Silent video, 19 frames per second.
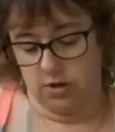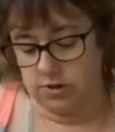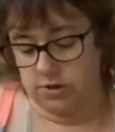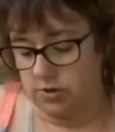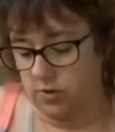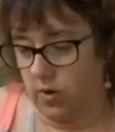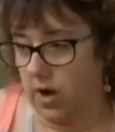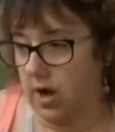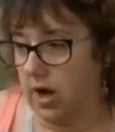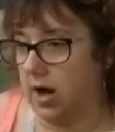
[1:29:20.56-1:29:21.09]

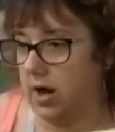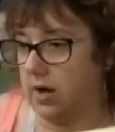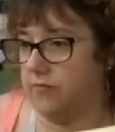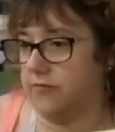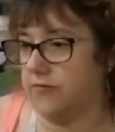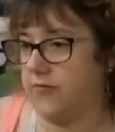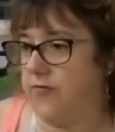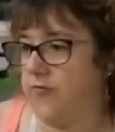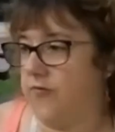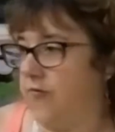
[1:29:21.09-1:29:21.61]
So
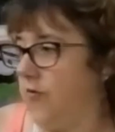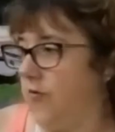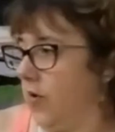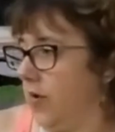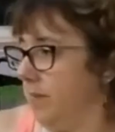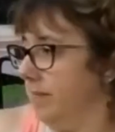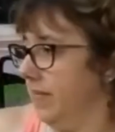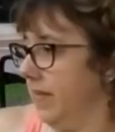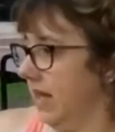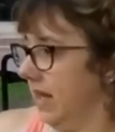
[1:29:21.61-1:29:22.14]
for
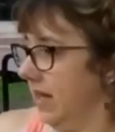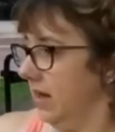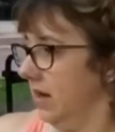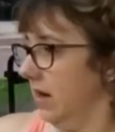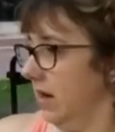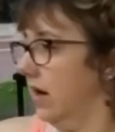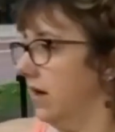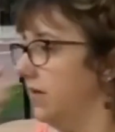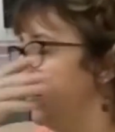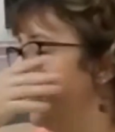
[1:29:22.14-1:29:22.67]
me,
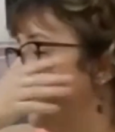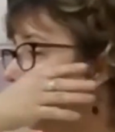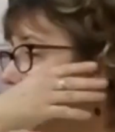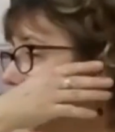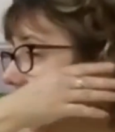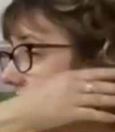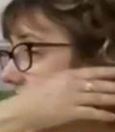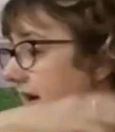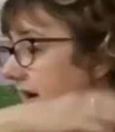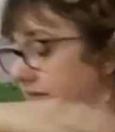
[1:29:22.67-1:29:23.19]
other
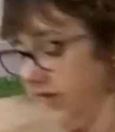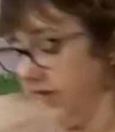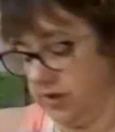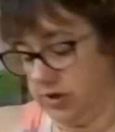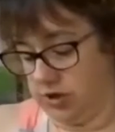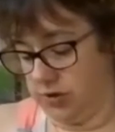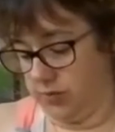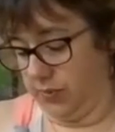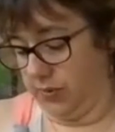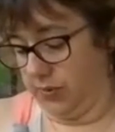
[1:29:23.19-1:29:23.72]
than having
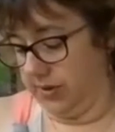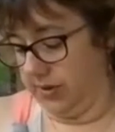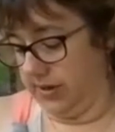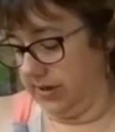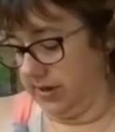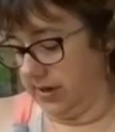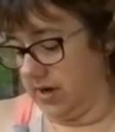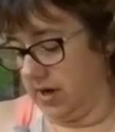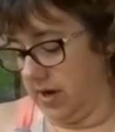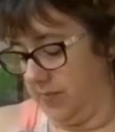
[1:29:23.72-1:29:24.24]
to put
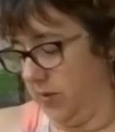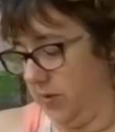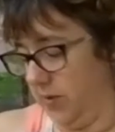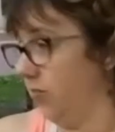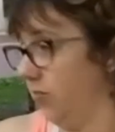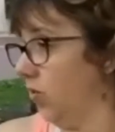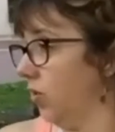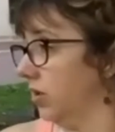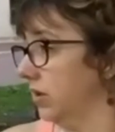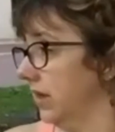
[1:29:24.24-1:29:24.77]
in a couple
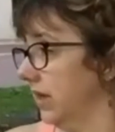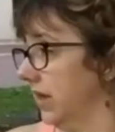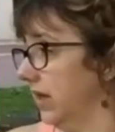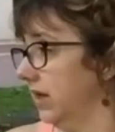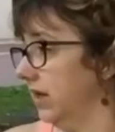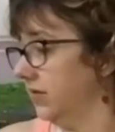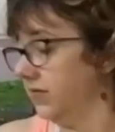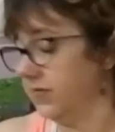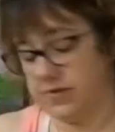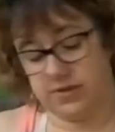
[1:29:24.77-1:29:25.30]
more
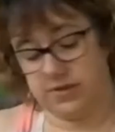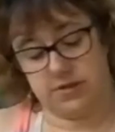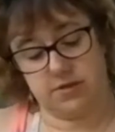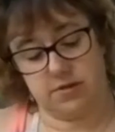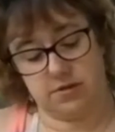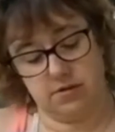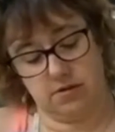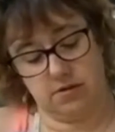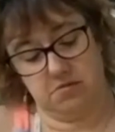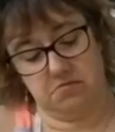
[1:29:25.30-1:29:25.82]

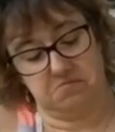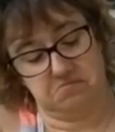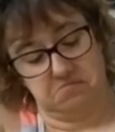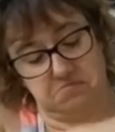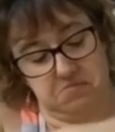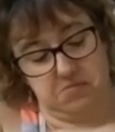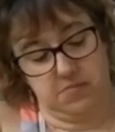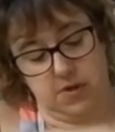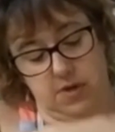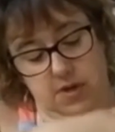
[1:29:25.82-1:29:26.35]
leaves
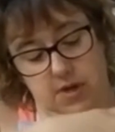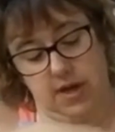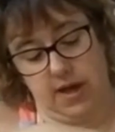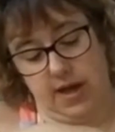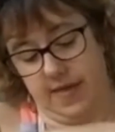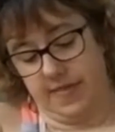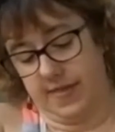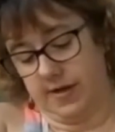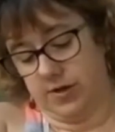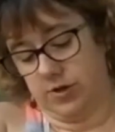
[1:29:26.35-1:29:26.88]

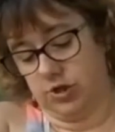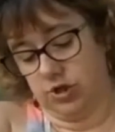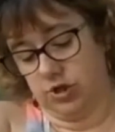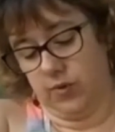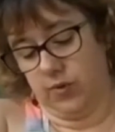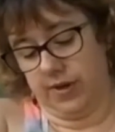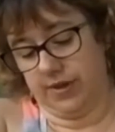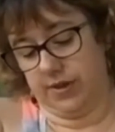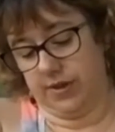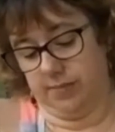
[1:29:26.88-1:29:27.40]
and then
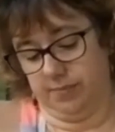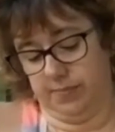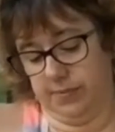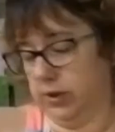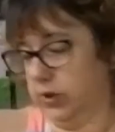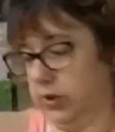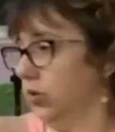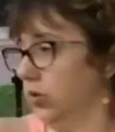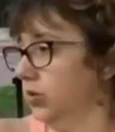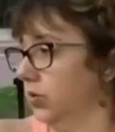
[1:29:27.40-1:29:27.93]
doing the
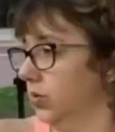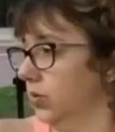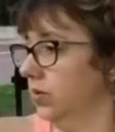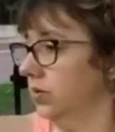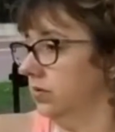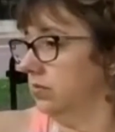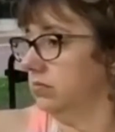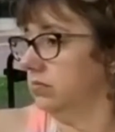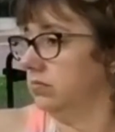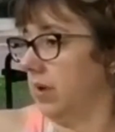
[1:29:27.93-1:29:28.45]
blue,
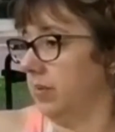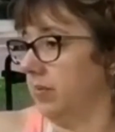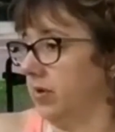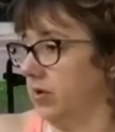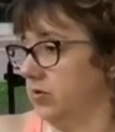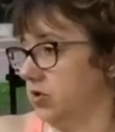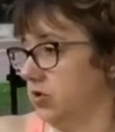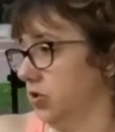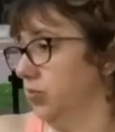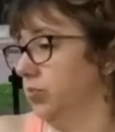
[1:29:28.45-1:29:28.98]
I'm going
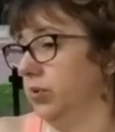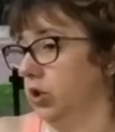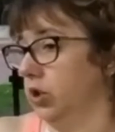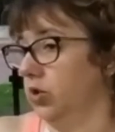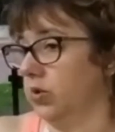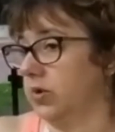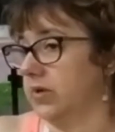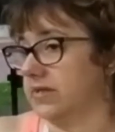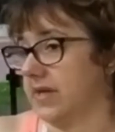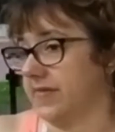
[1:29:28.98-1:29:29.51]
to do
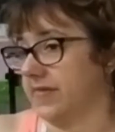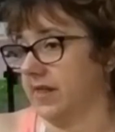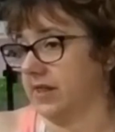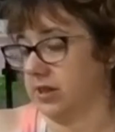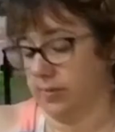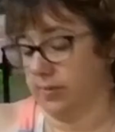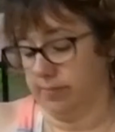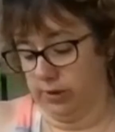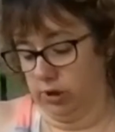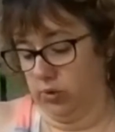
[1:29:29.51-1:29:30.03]
blue because I think
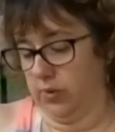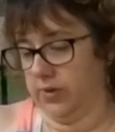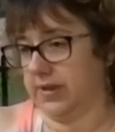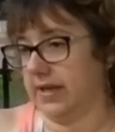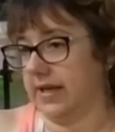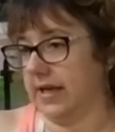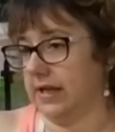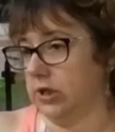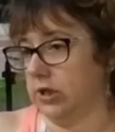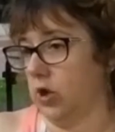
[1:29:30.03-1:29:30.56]
the blue and the
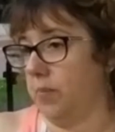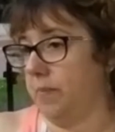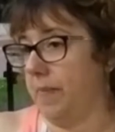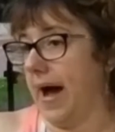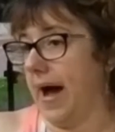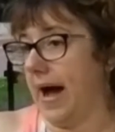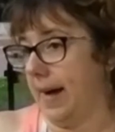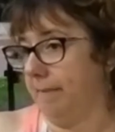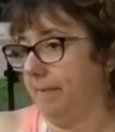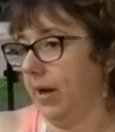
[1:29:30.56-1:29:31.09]
yellow
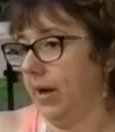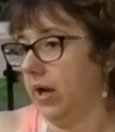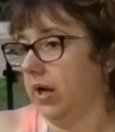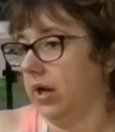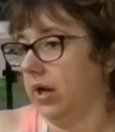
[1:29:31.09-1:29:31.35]
pop,